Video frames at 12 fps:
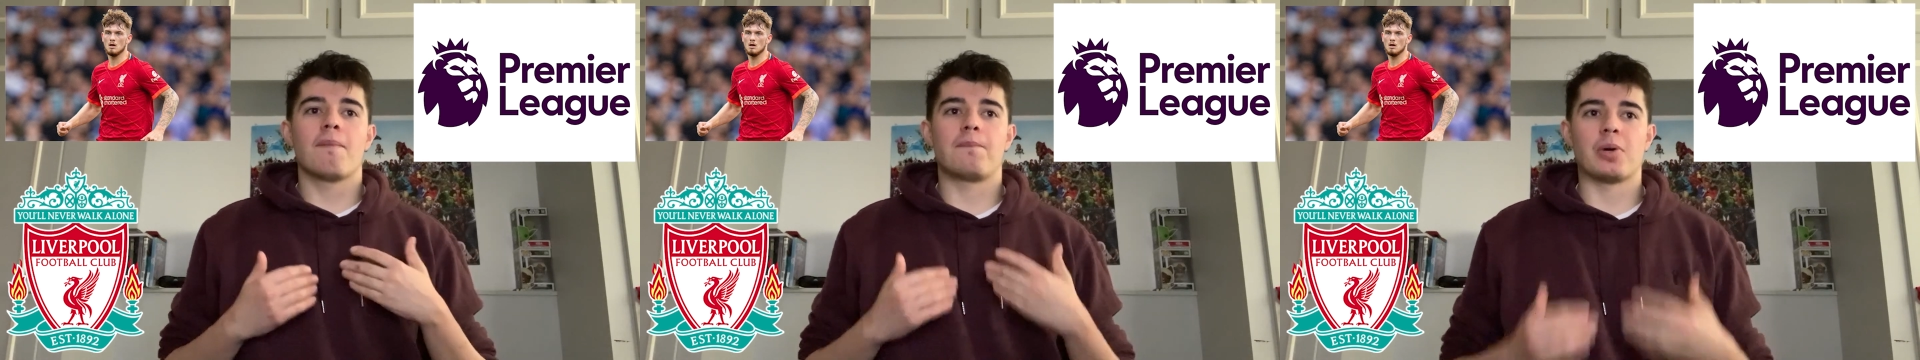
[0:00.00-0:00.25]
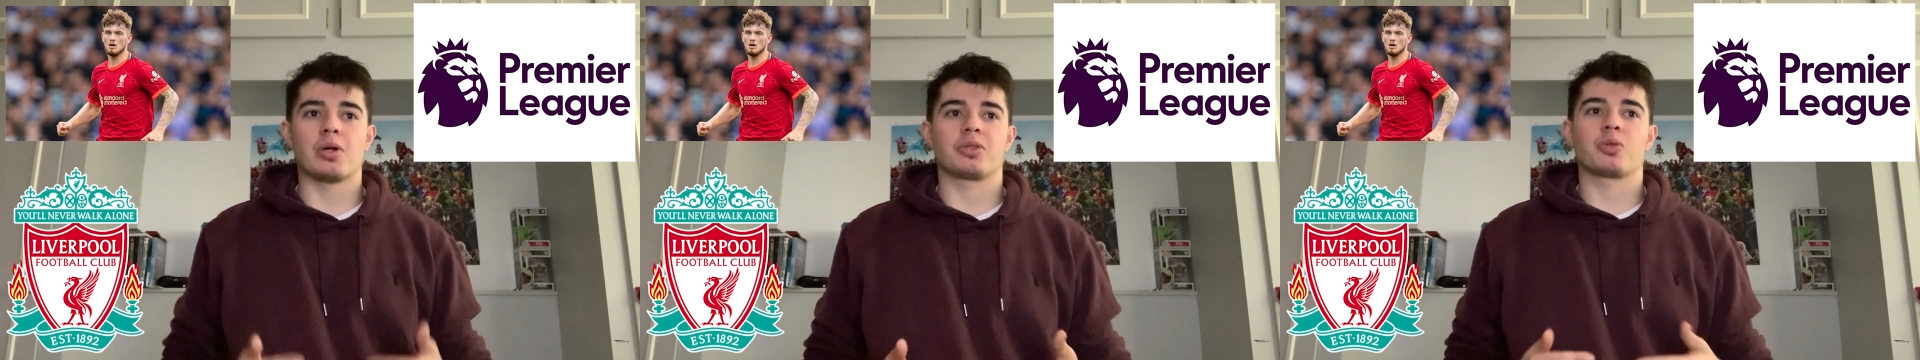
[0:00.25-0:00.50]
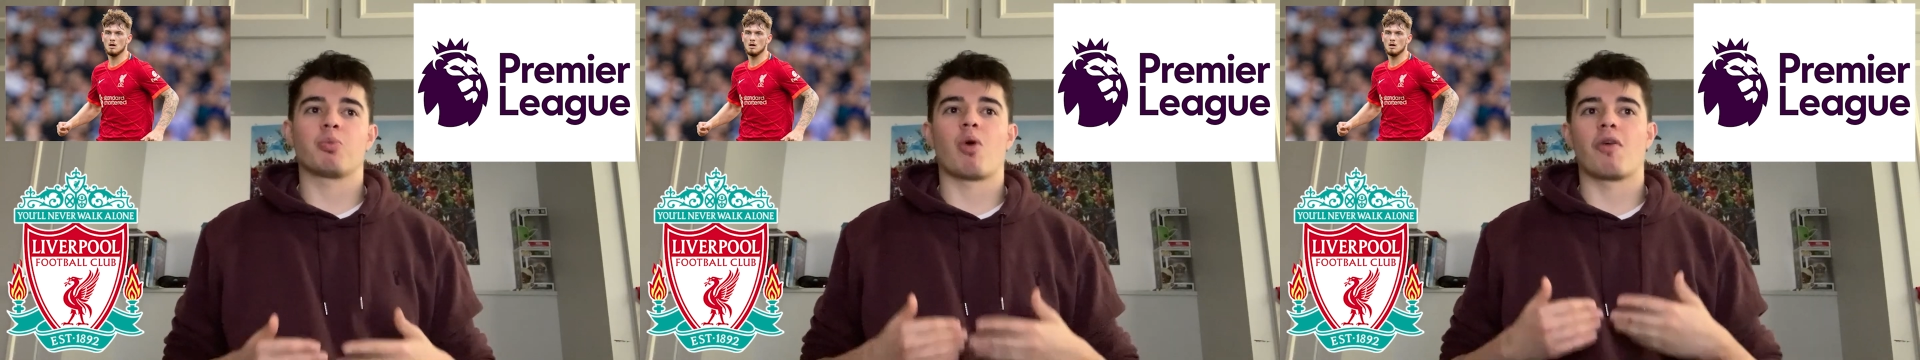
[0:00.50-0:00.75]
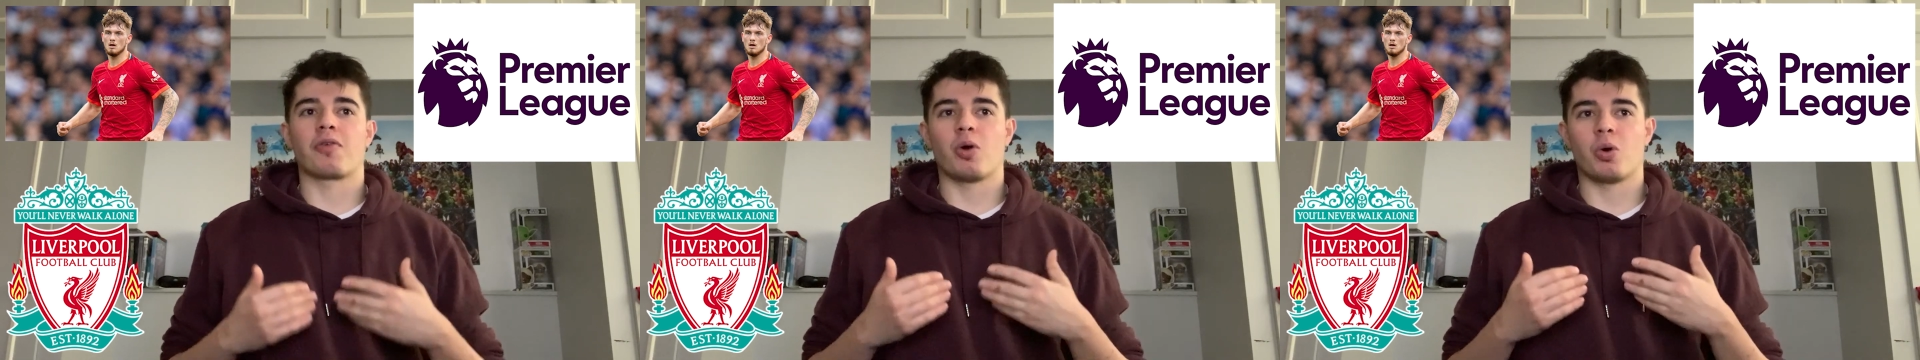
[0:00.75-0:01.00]
But,
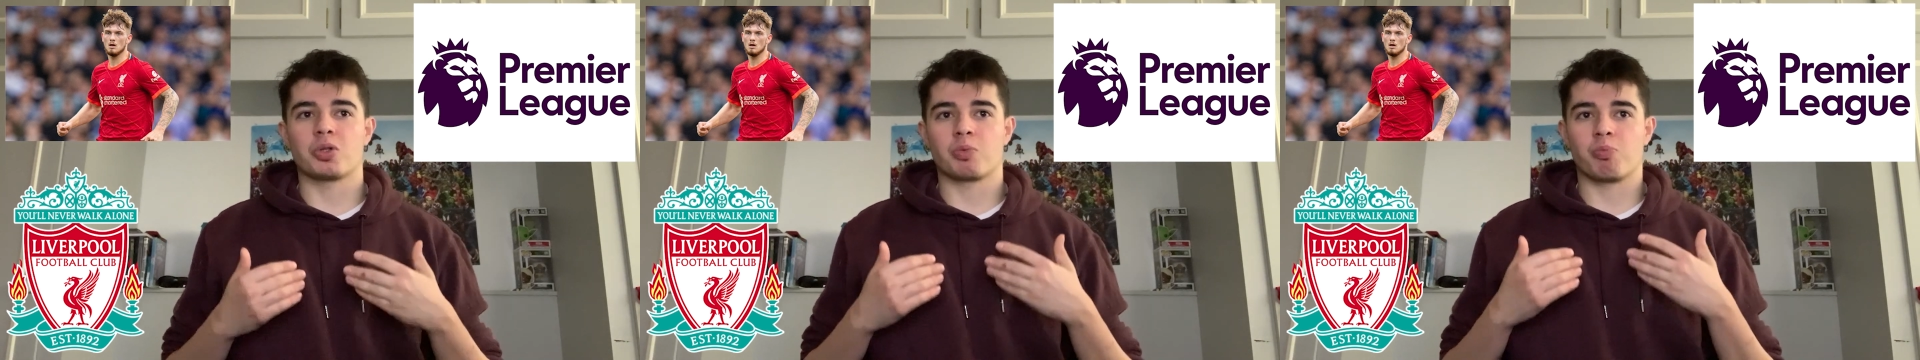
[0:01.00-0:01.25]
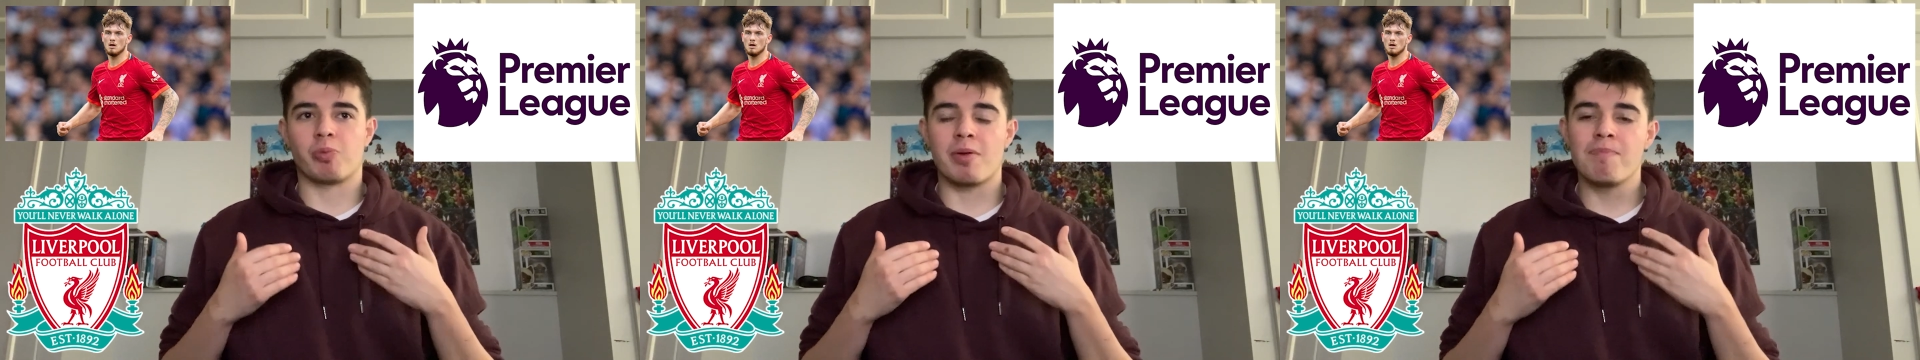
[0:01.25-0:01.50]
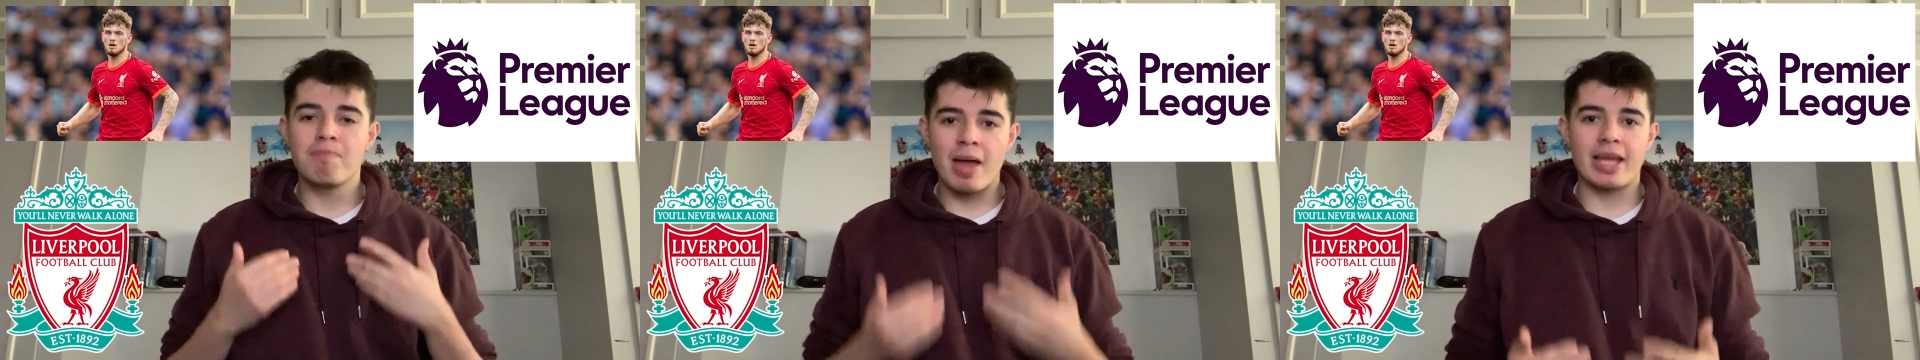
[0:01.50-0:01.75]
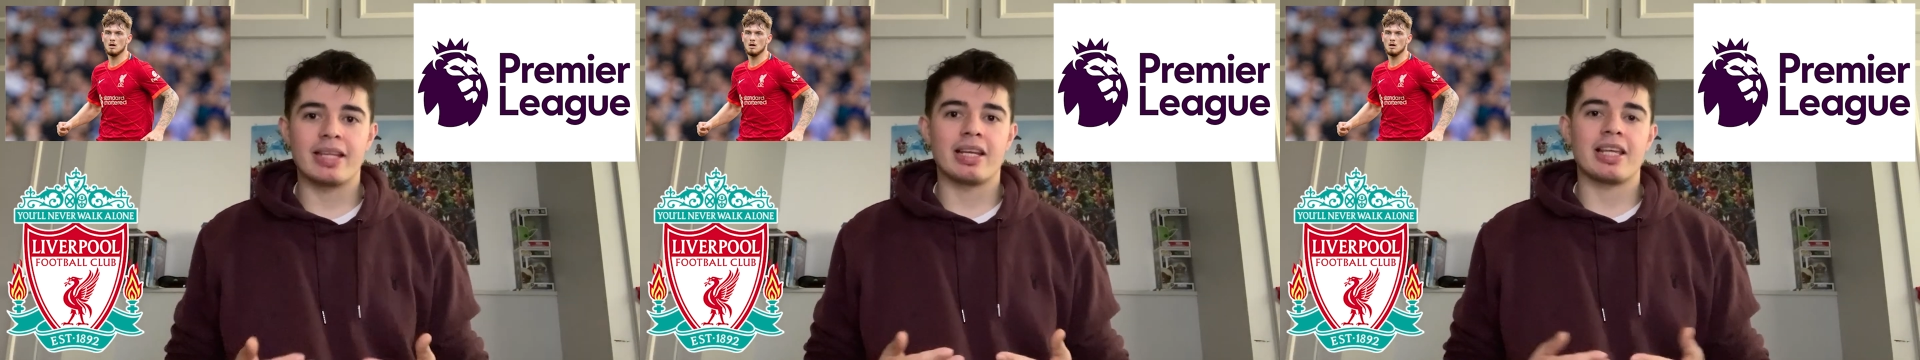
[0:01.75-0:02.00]
of course, we
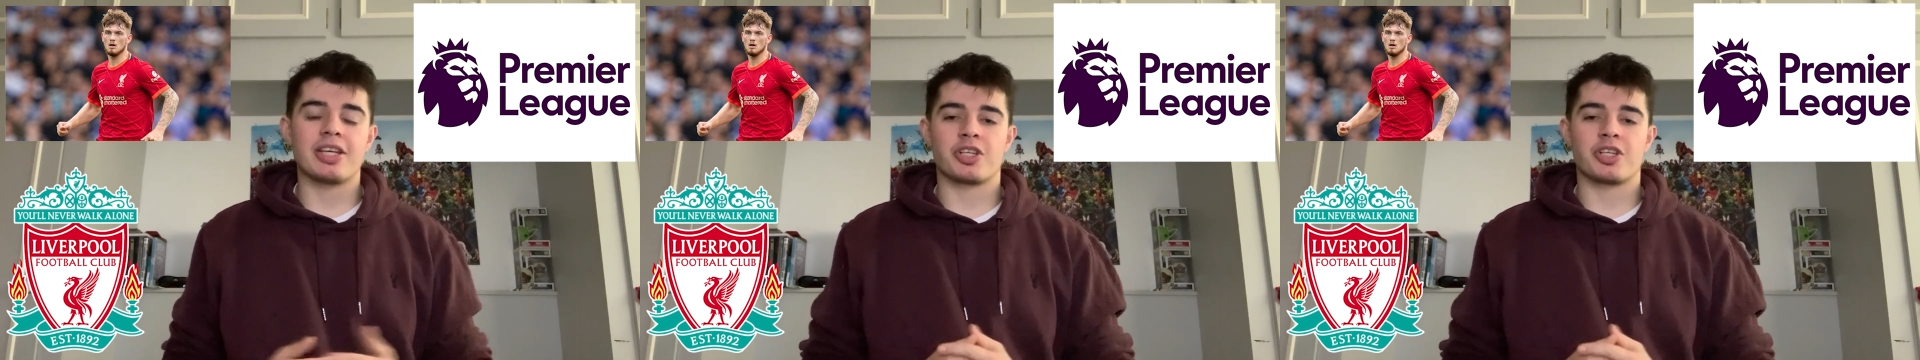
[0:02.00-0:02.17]
mainly